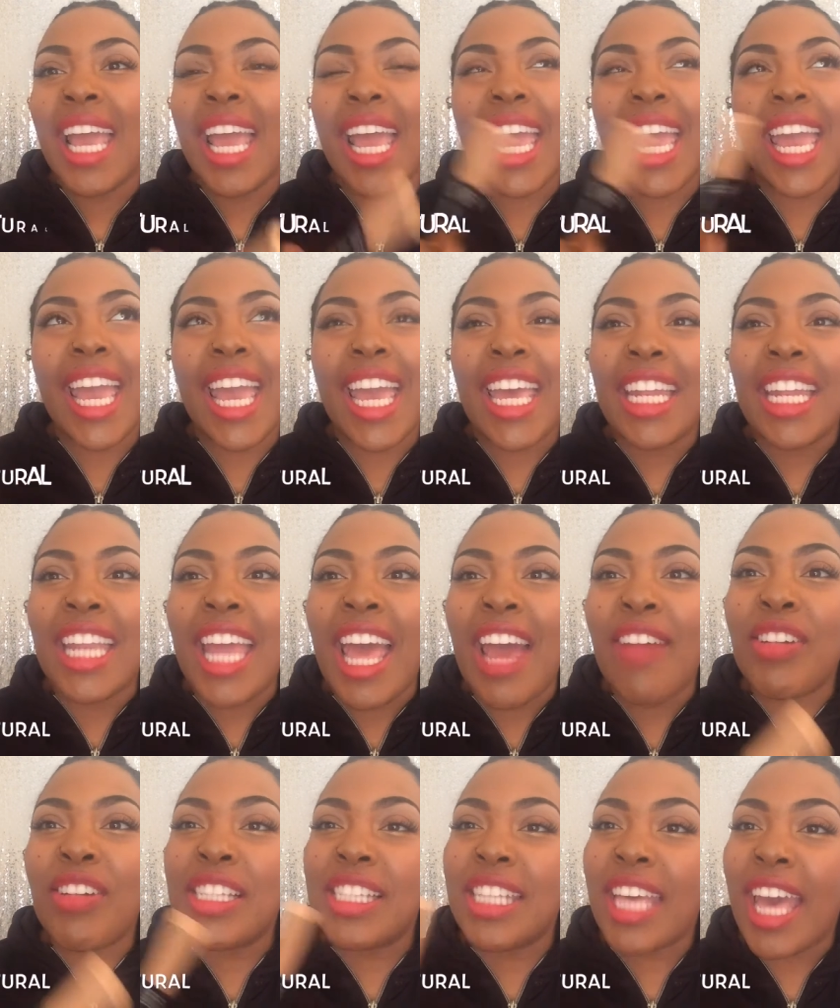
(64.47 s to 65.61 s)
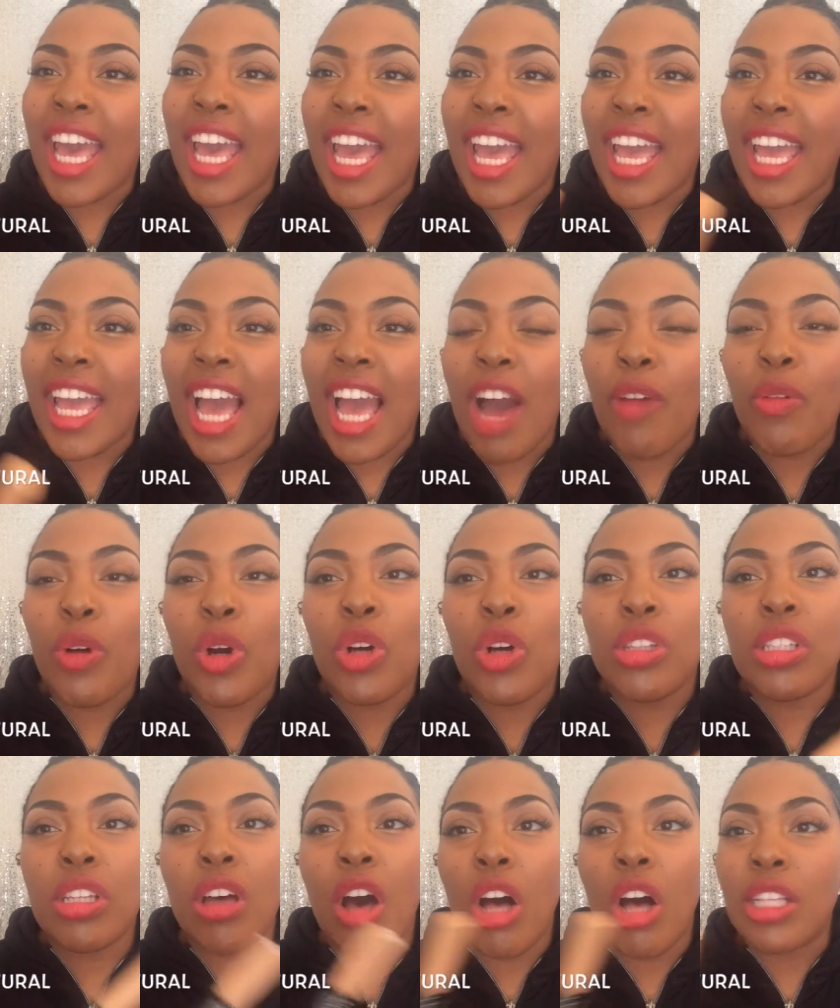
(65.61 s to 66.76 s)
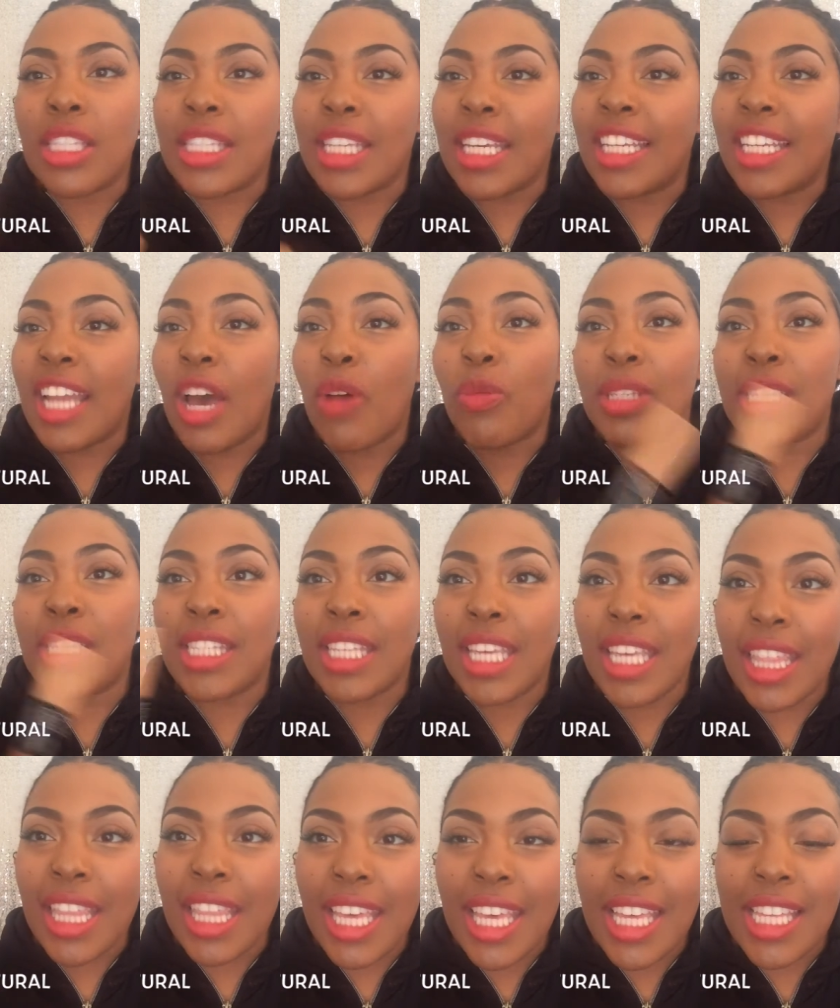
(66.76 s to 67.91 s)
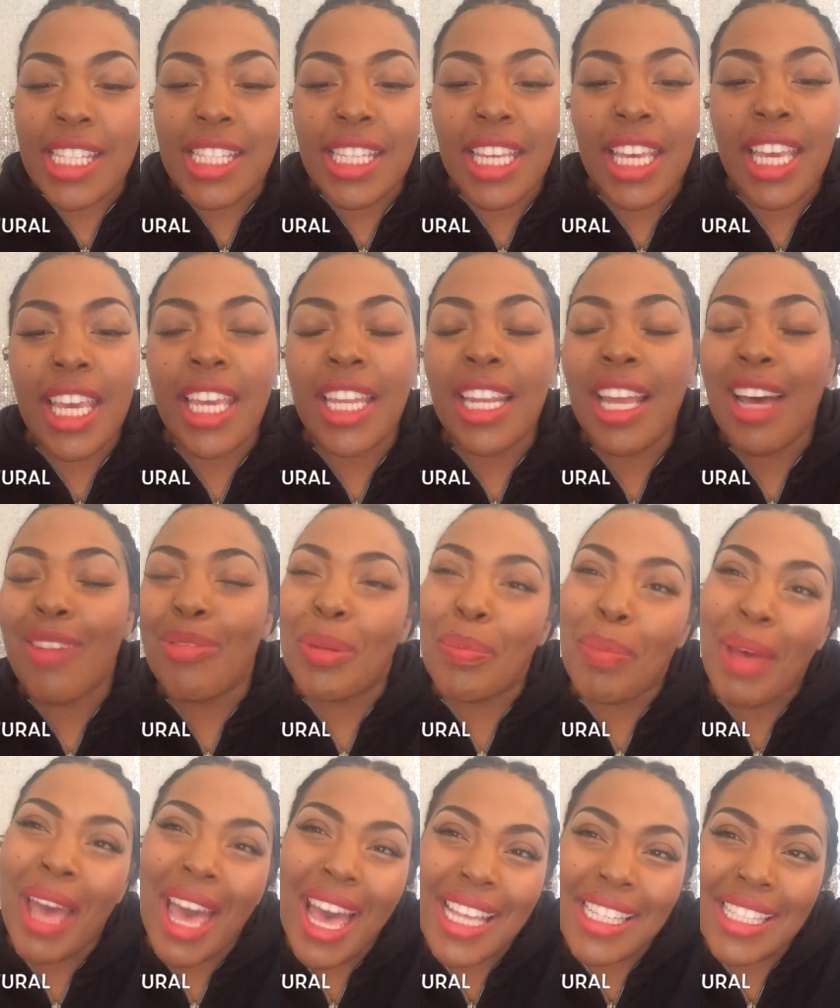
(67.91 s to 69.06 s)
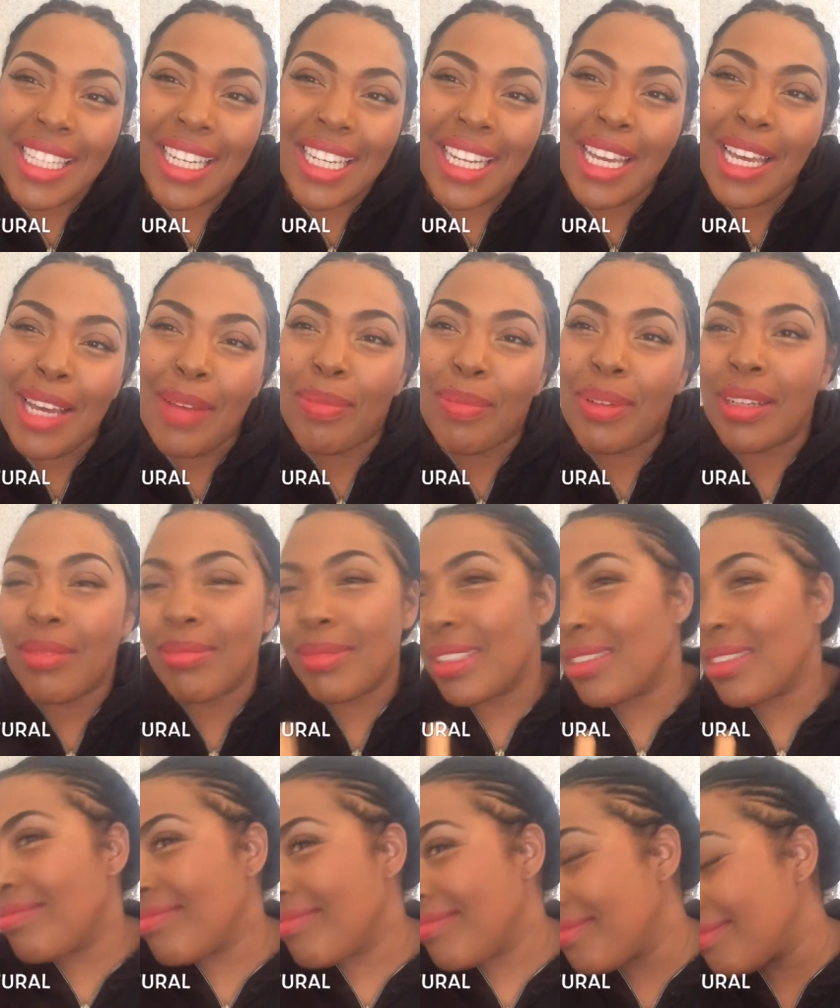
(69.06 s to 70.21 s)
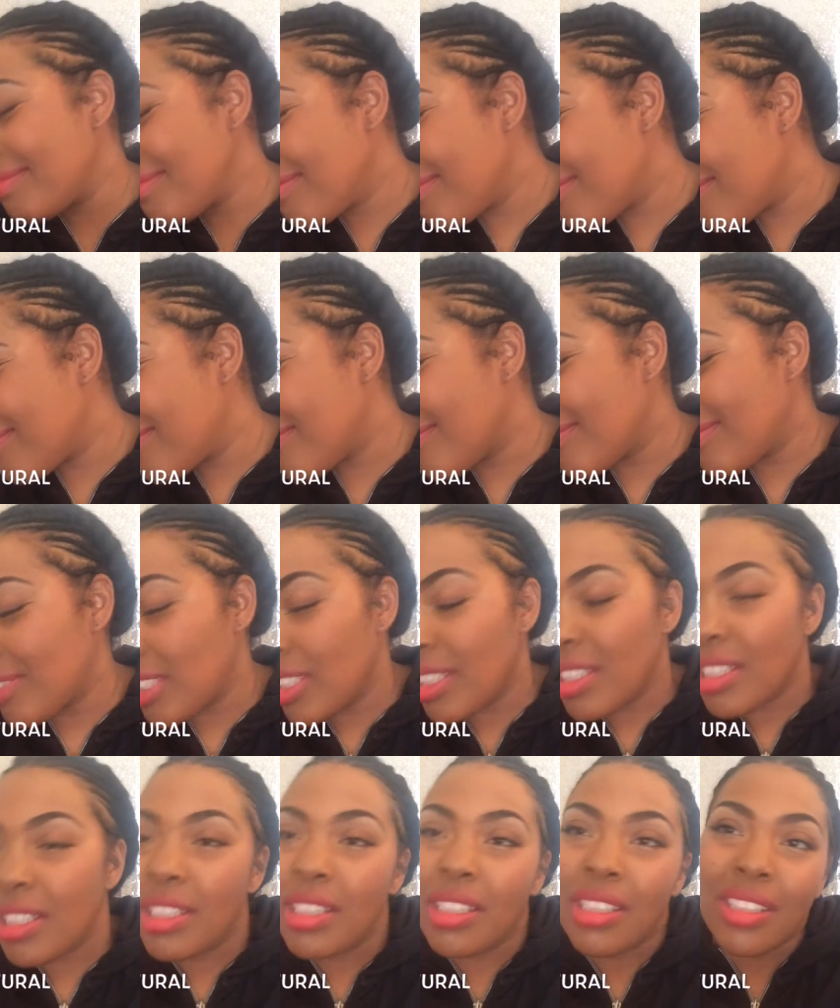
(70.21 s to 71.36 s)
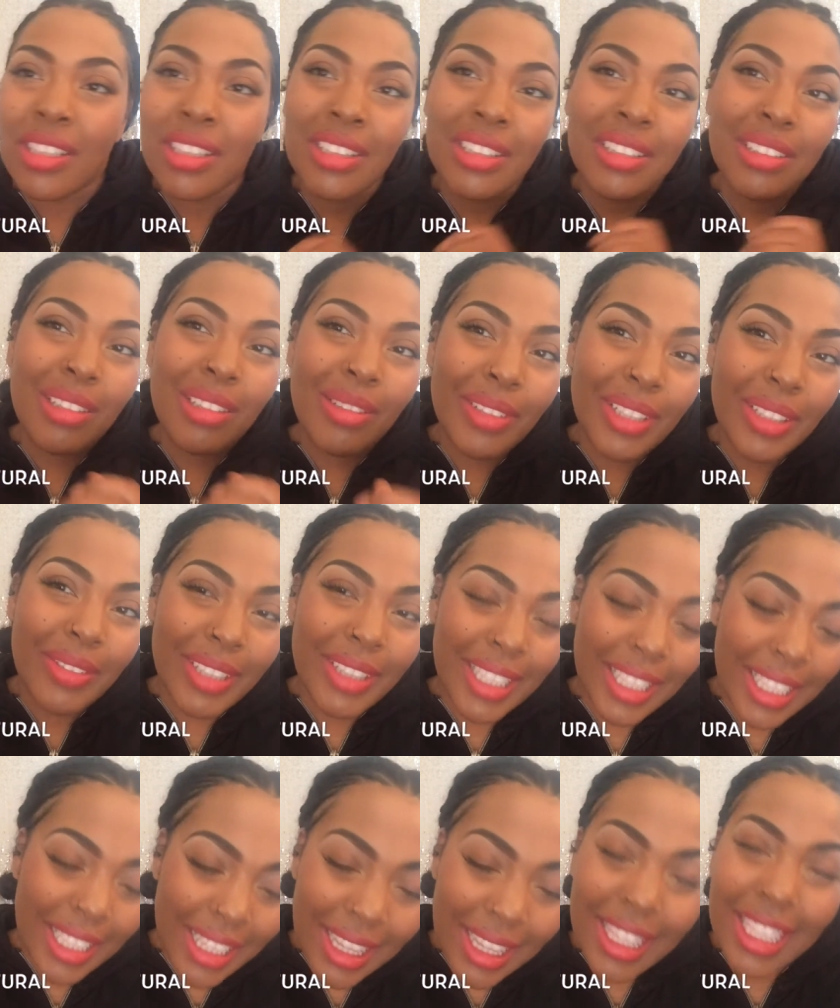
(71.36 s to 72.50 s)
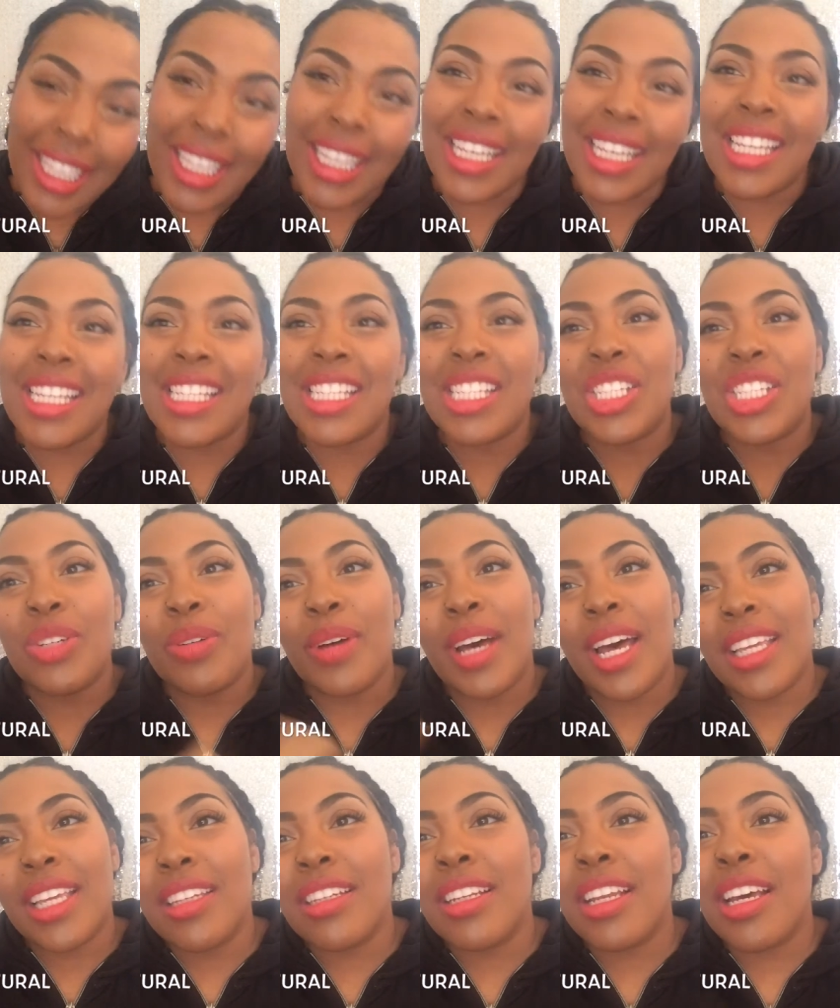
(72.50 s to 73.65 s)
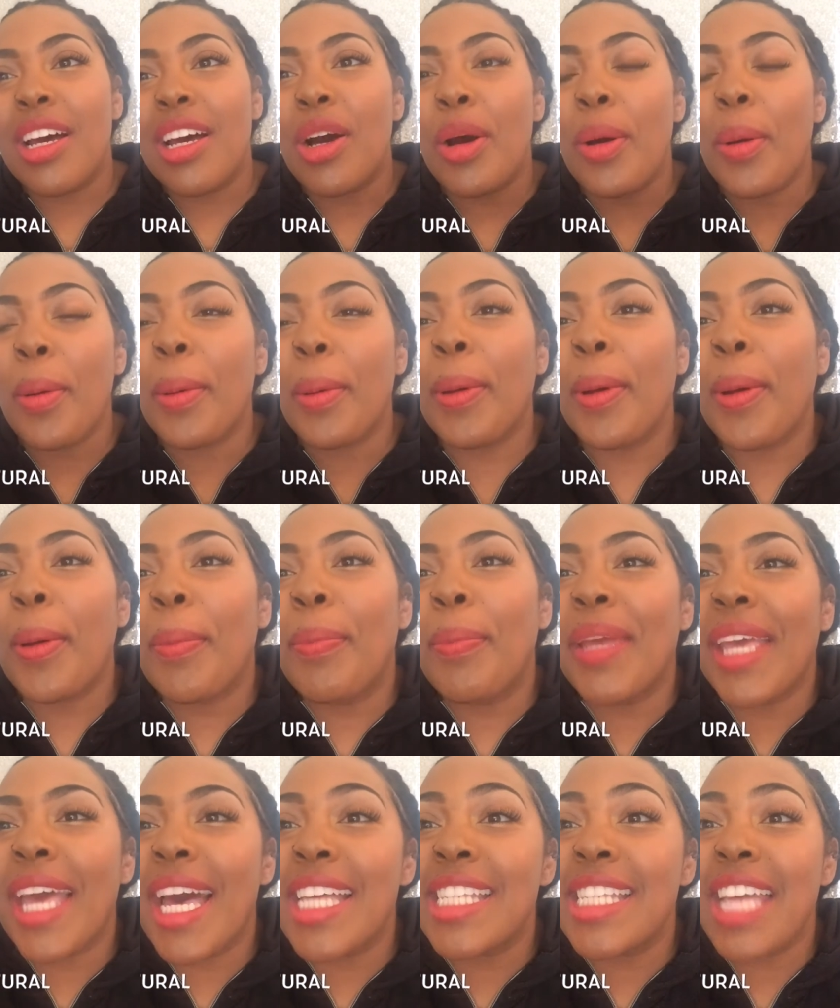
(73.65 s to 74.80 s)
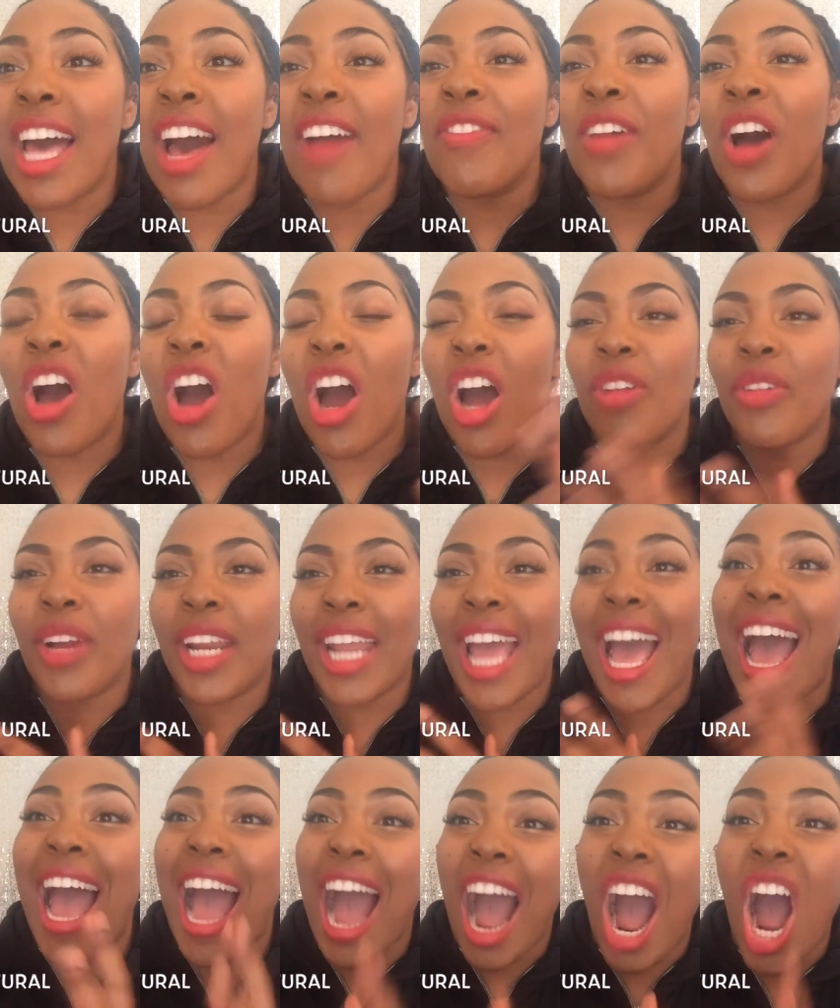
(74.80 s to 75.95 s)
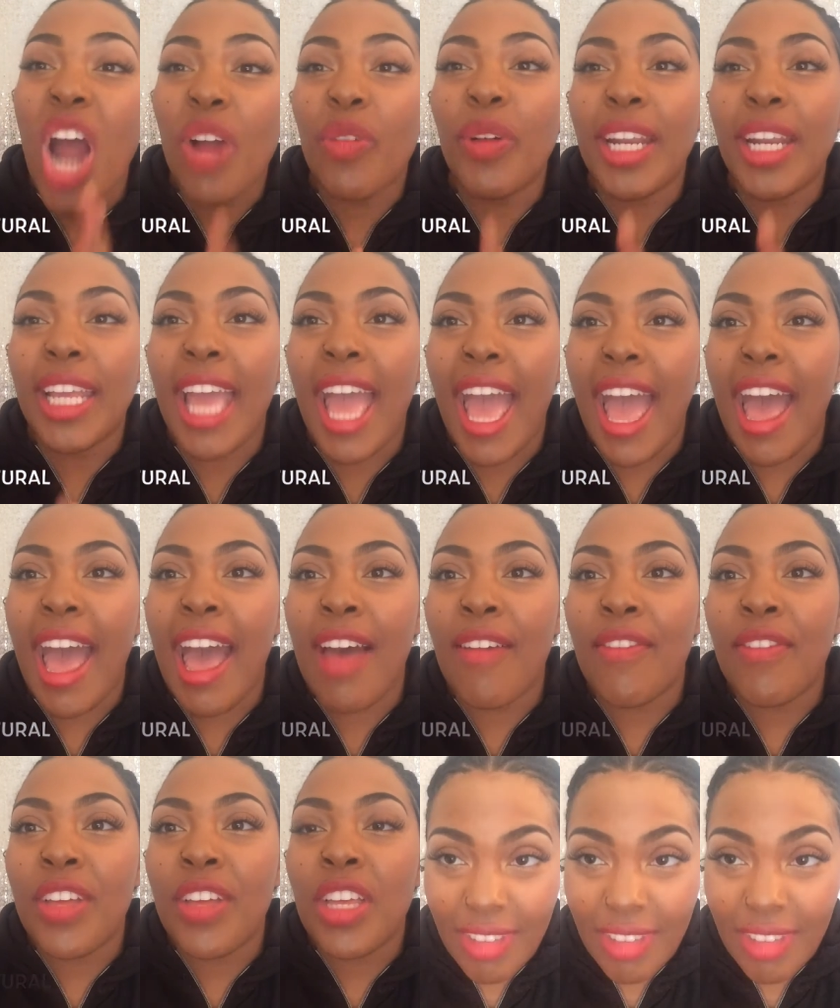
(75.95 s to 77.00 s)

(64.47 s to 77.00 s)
and every day I would go to Ulta and I would see this and I would pass it up and I'm like, mm, do I really want to get this? Do I, you know, because I've already, I already have